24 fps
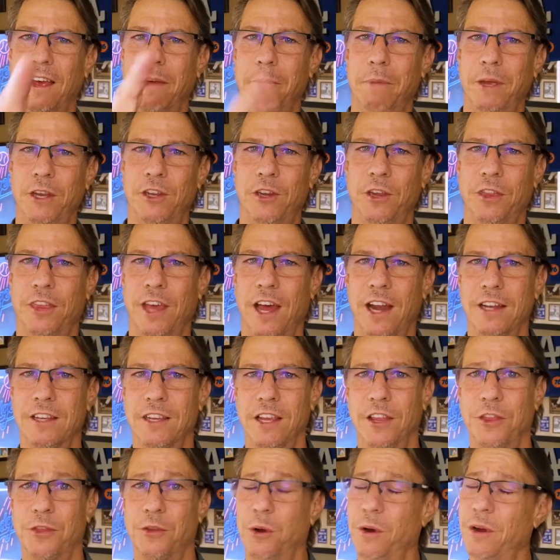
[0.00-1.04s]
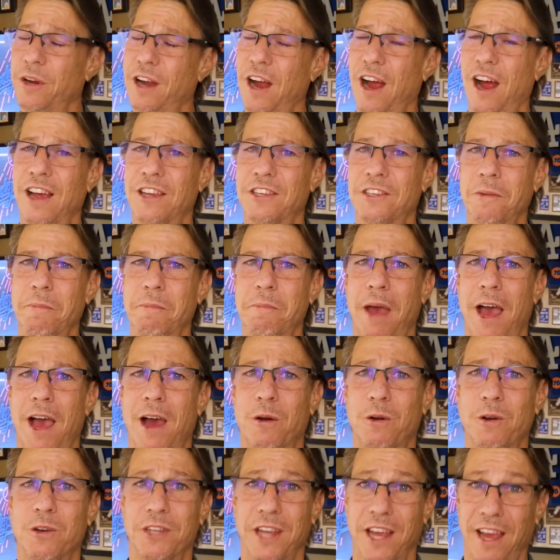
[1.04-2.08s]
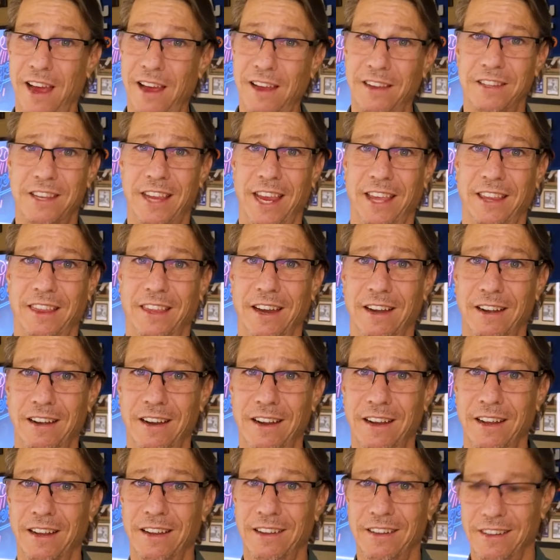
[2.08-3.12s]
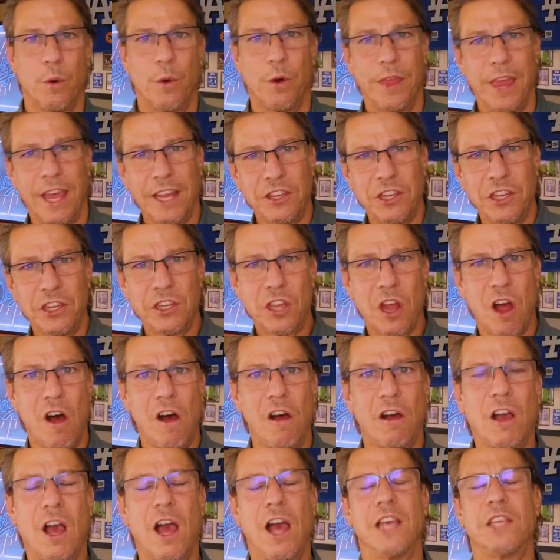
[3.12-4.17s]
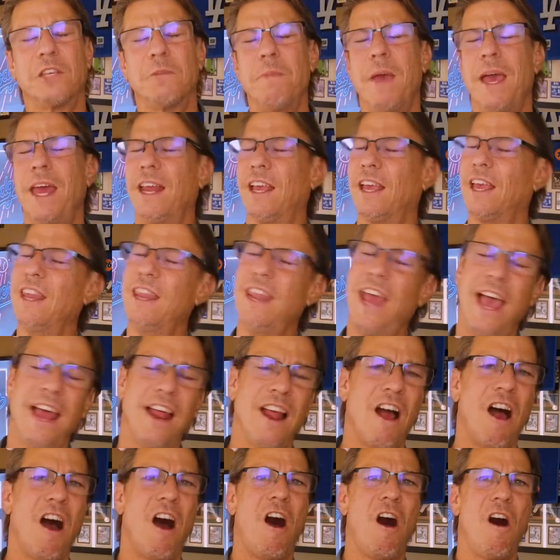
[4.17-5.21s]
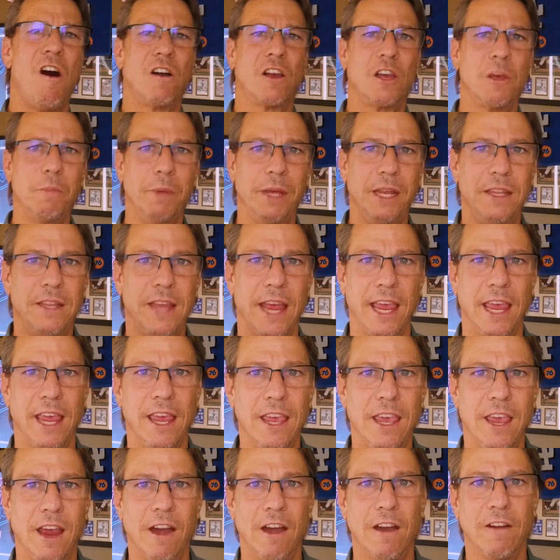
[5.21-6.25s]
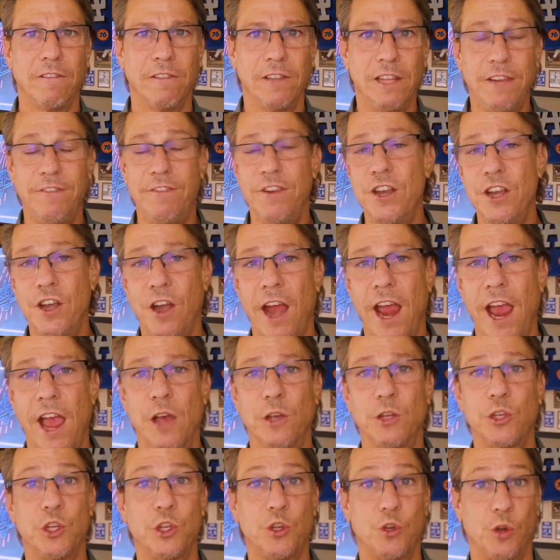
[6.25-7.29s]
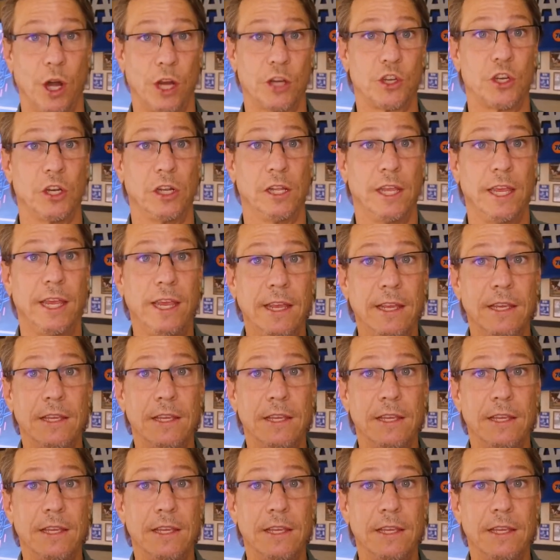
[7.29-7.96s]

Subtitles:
I bet you thought it was going to throw in an Austin Powers outtake there, huh? Well, that's just all cosmetic, and that all could be taken care of, leaving your house structurally